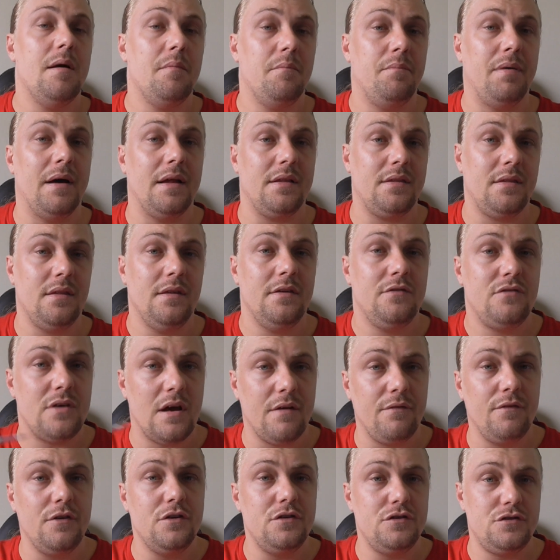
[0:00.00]
But
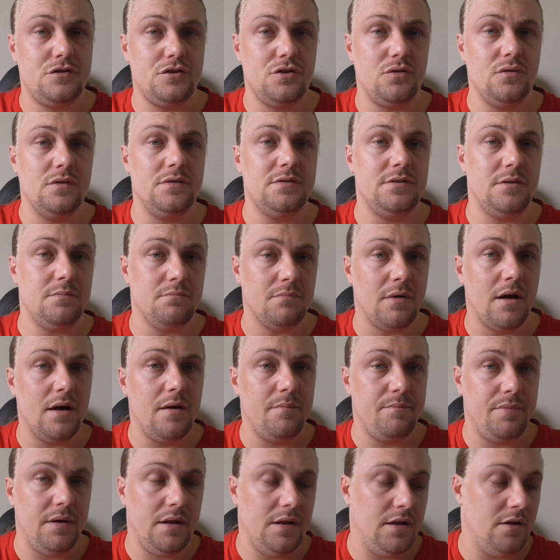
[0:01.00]
travel insurance, in my
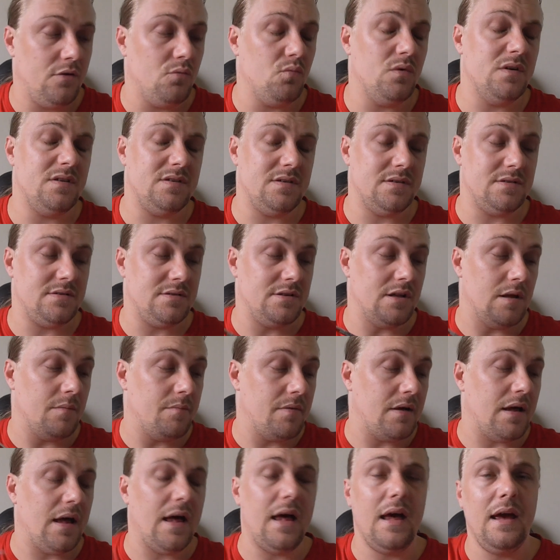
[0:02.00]
opinion, which is
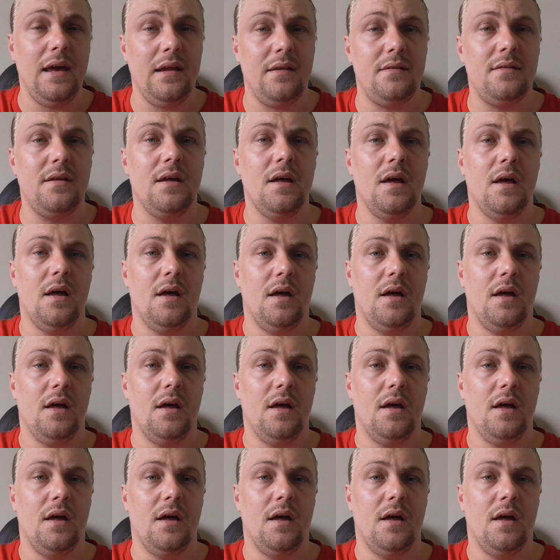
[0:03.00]
number 8,